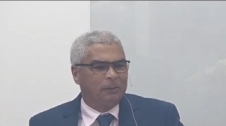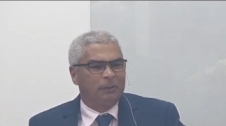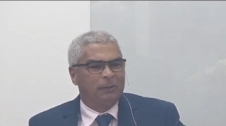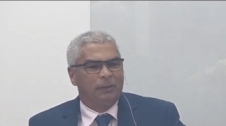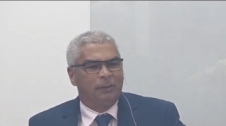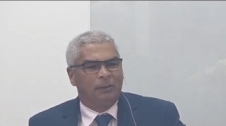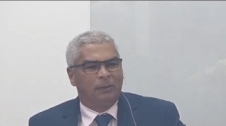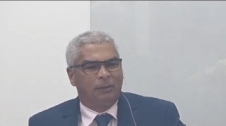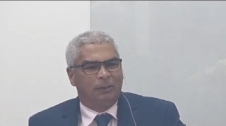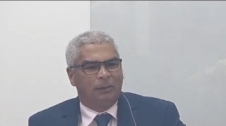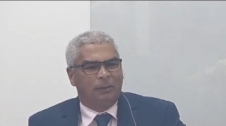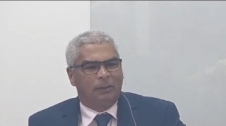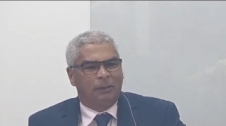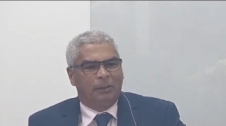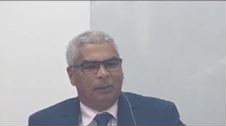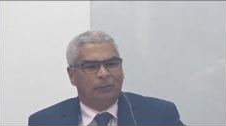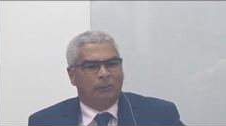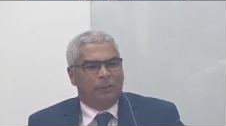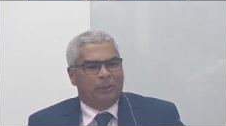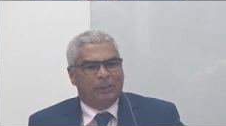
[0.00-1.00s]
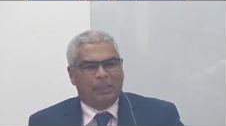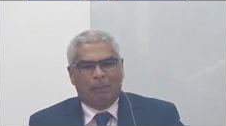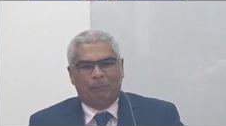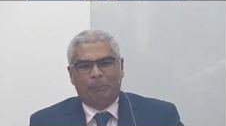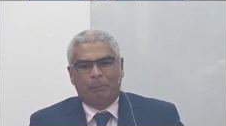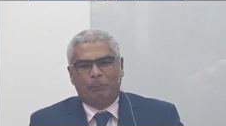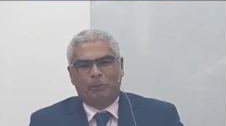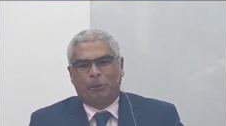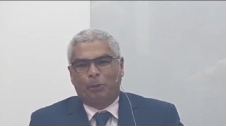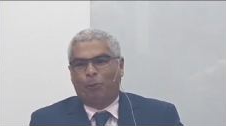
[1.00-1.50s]
was uh,
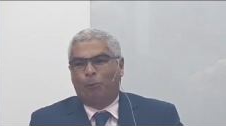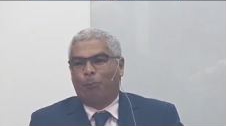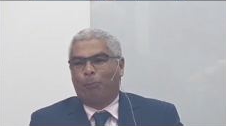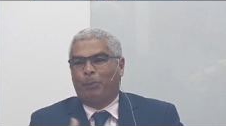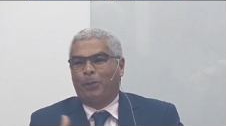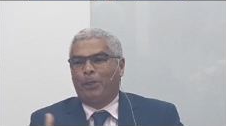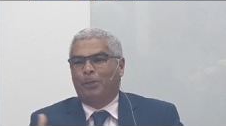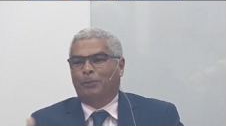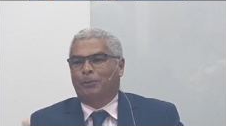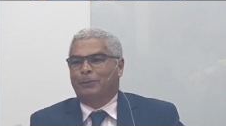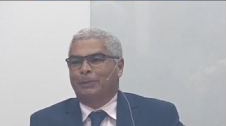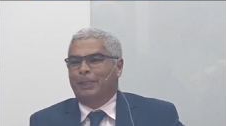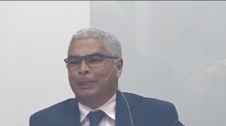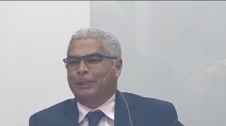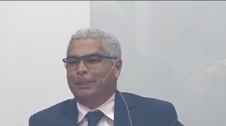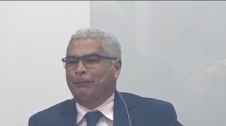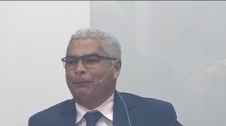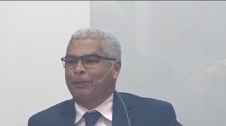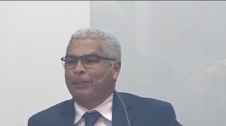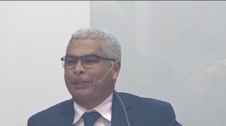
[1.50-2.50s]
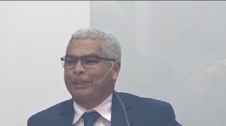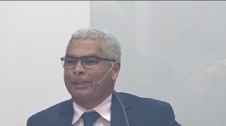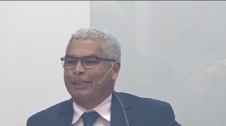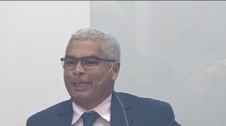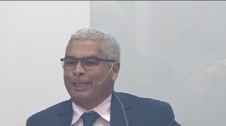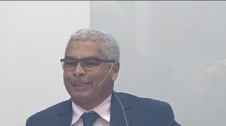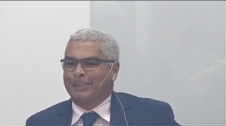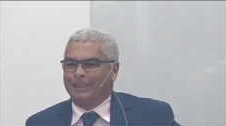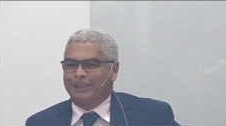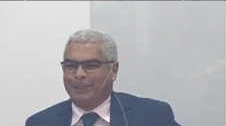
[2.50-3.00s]
as part of
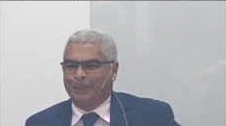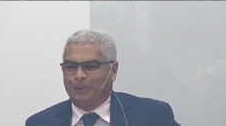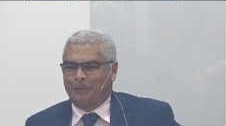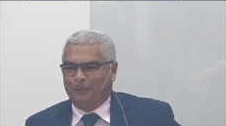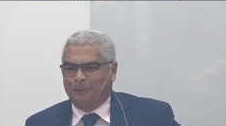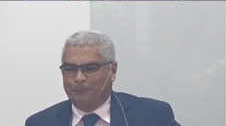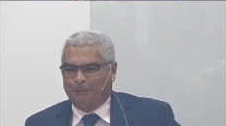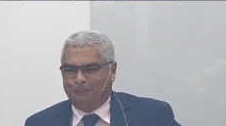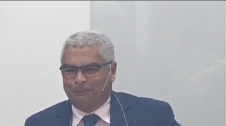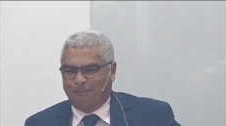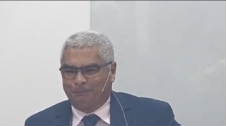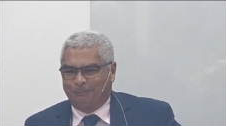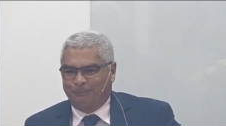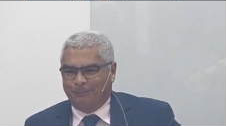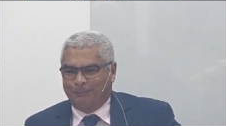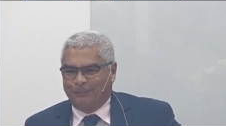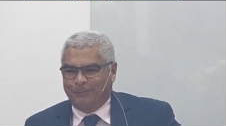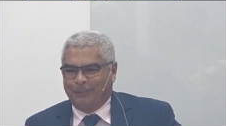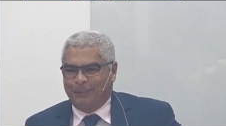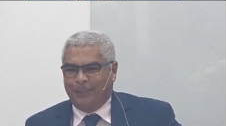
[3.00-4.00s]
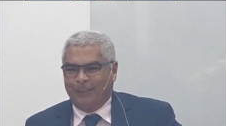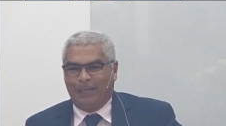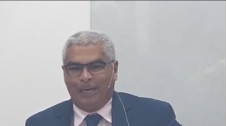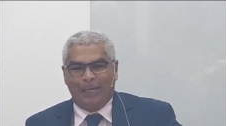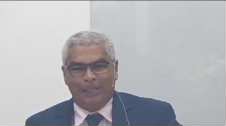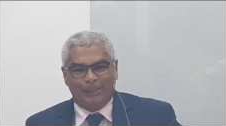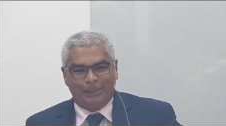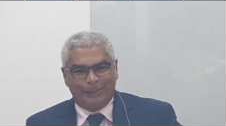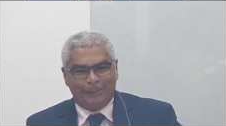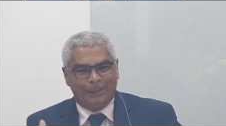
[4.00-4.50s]
Mesopotamia, and it was
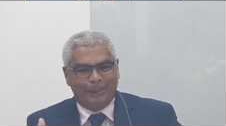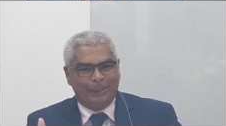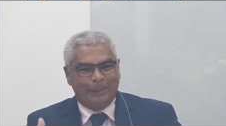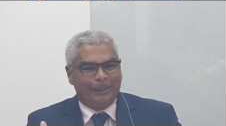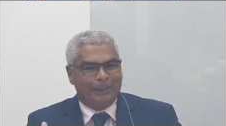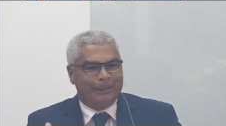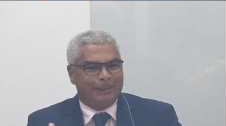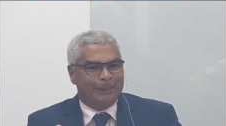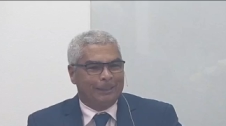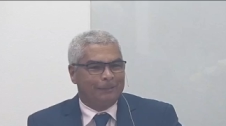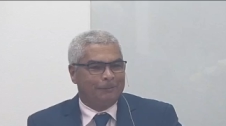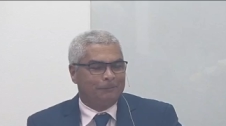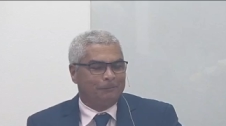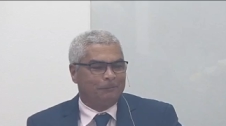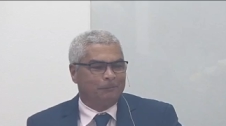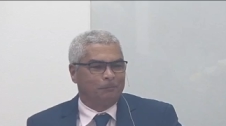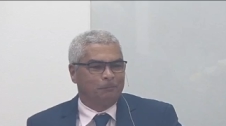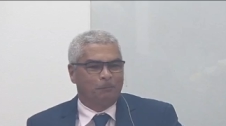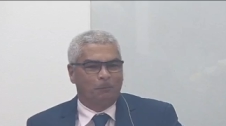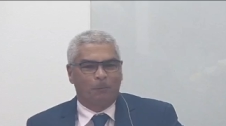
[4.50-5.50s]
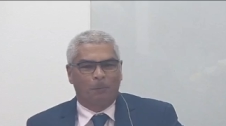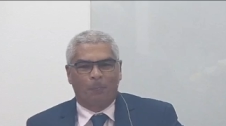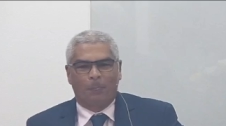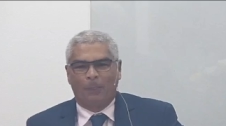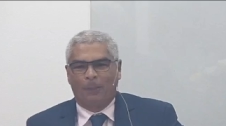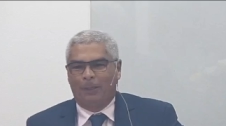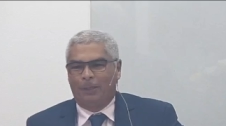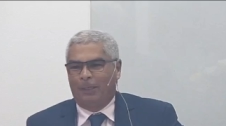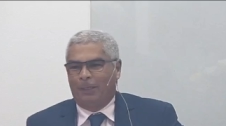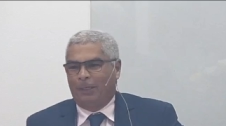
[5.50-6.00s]
the, the,
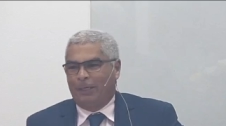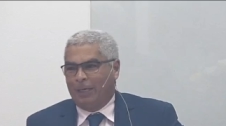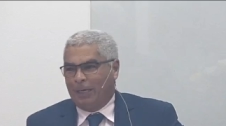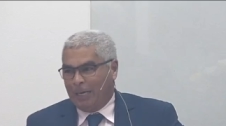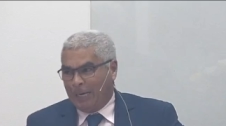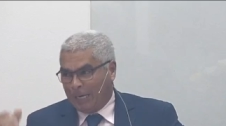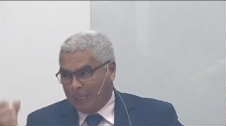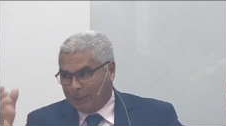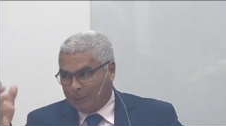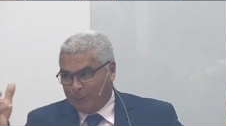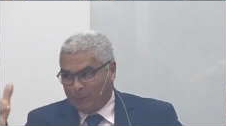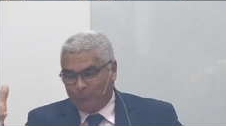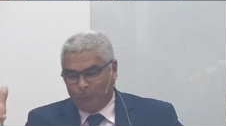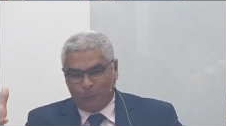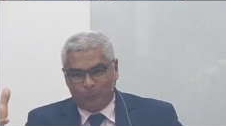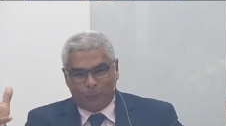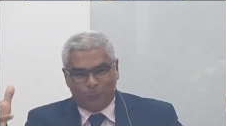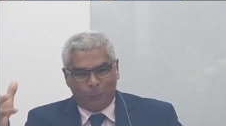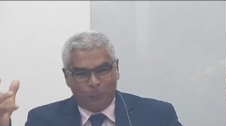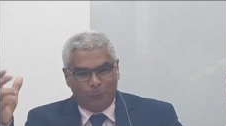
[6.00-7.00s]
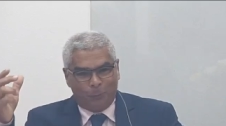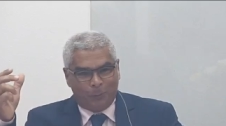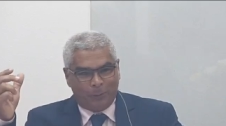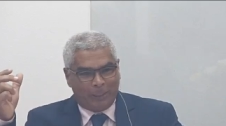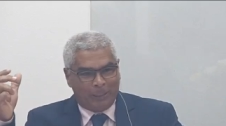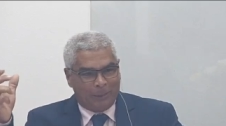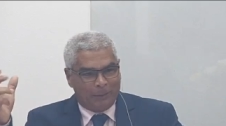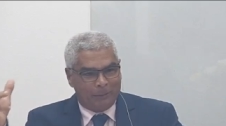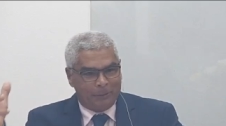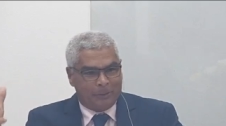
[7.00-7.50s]
the birthplace of
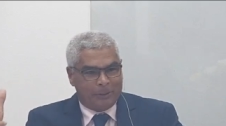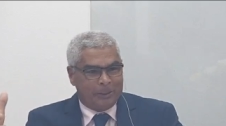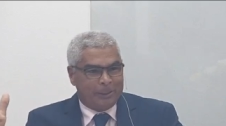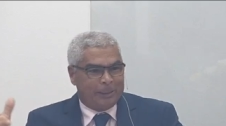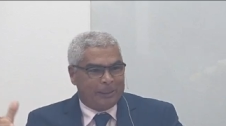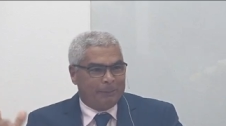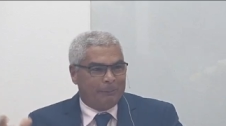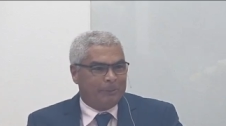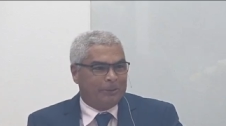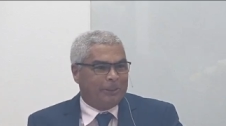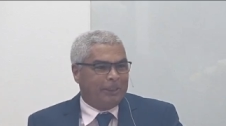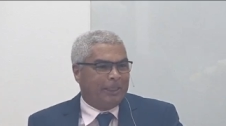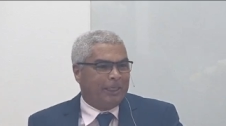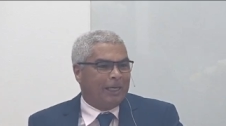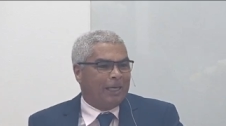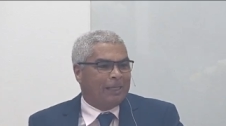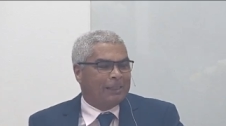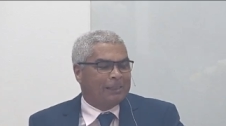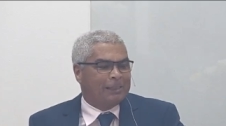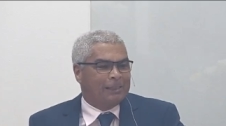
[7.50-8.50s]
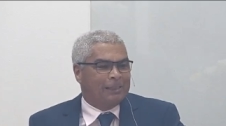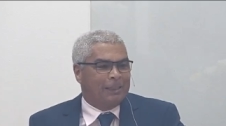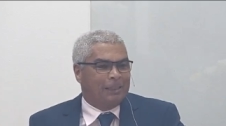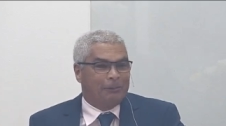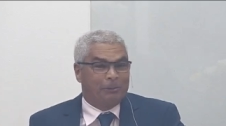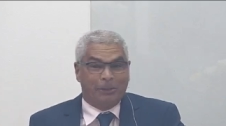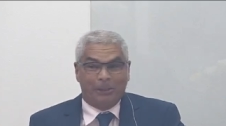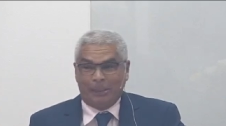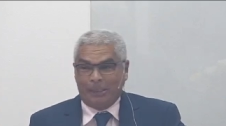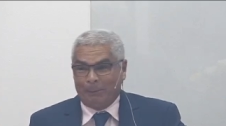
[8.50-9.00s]
civilization,
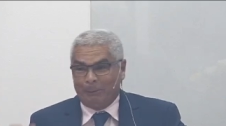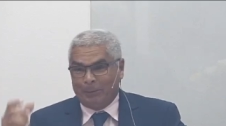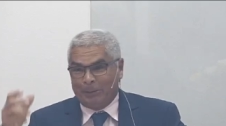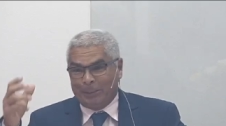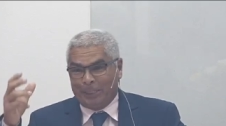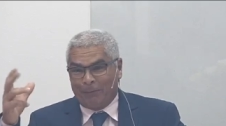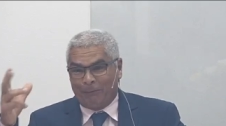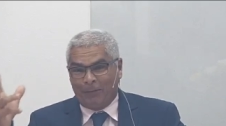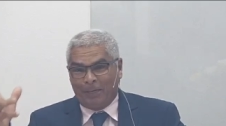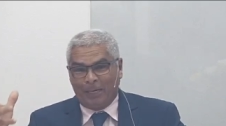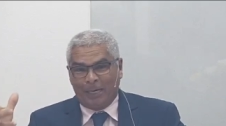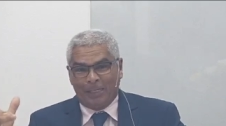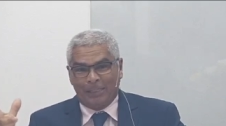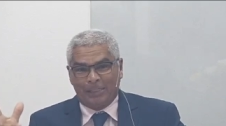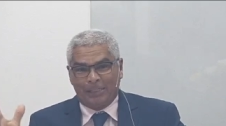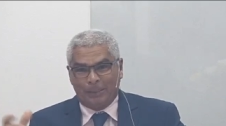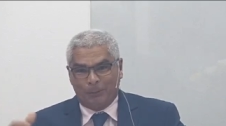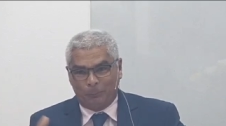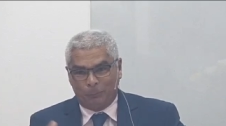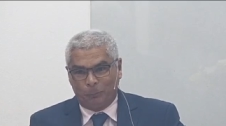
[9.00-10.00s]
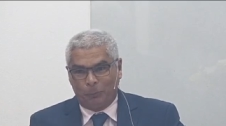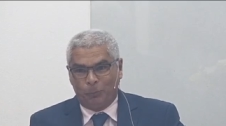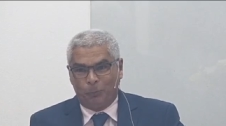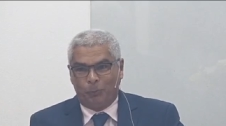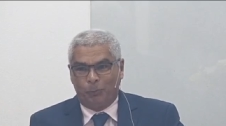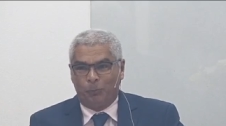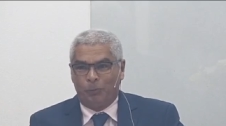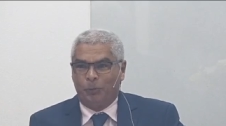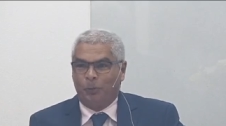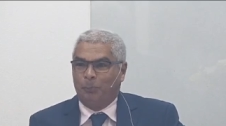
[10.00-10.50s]
writing, culture,
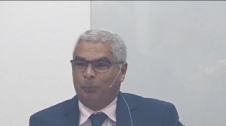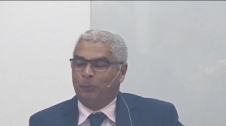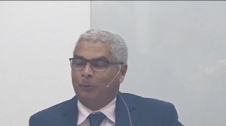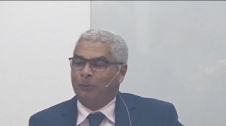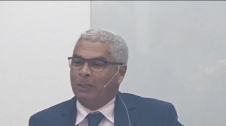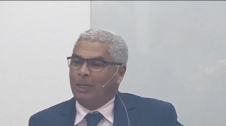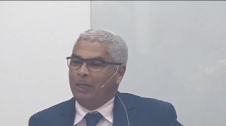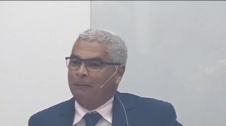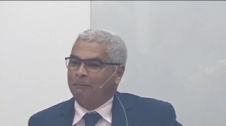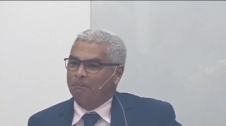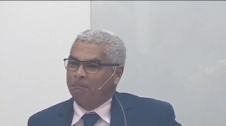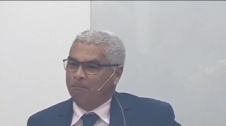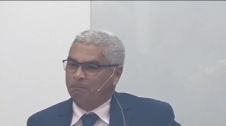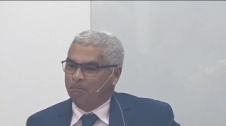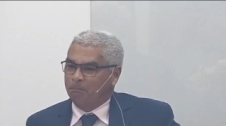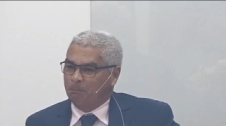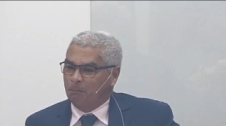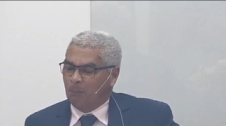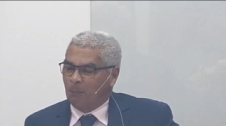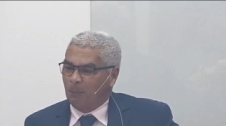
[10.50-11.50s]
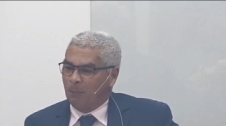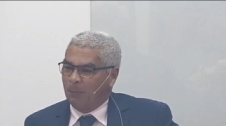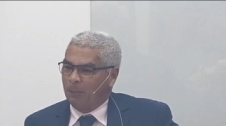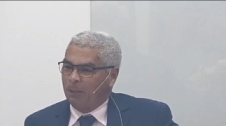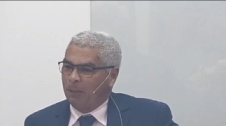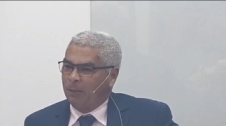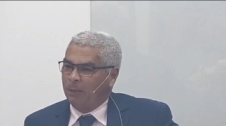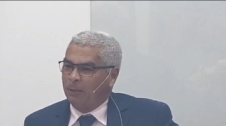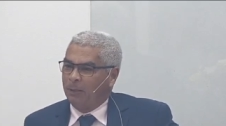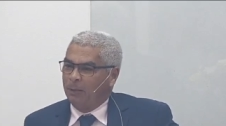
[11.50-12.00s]
system of
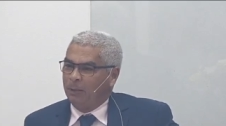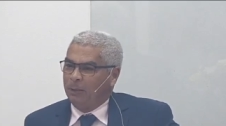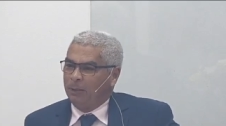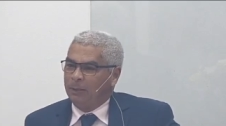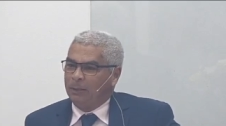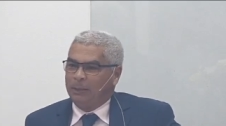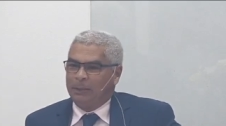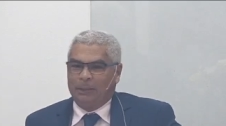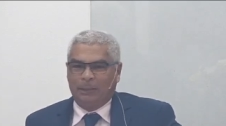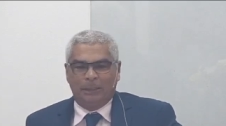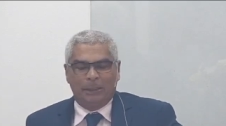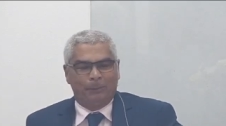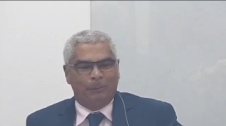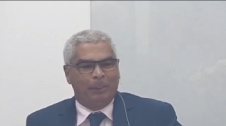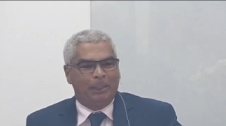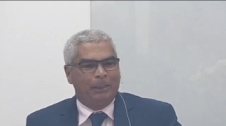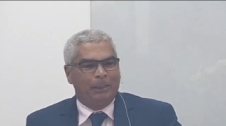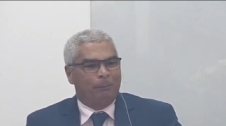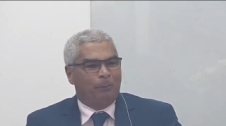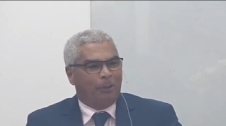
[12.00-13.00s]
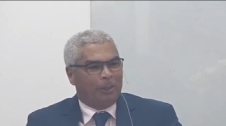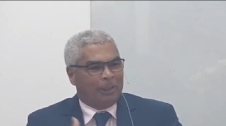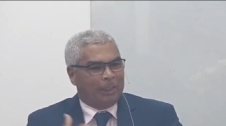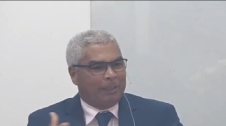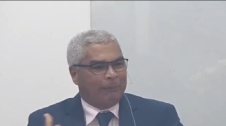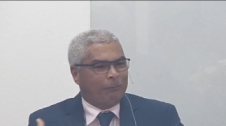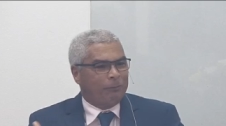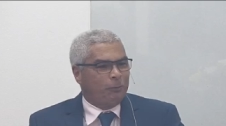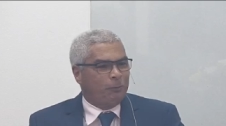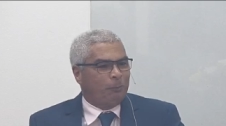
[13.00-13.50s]
irrigation and navigation
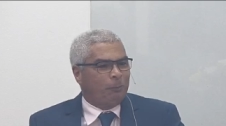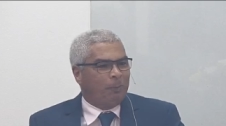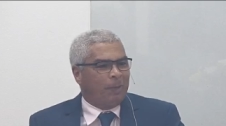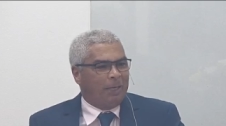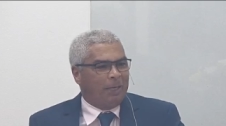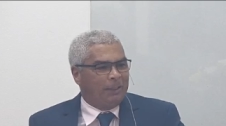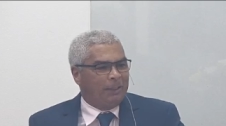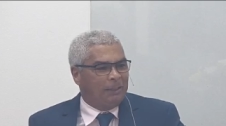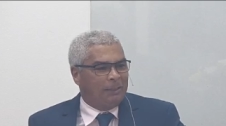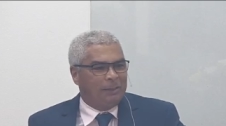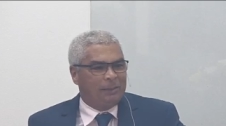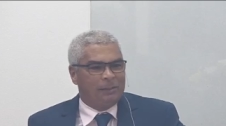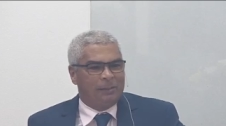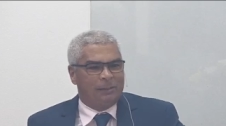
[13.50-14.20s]
all started there.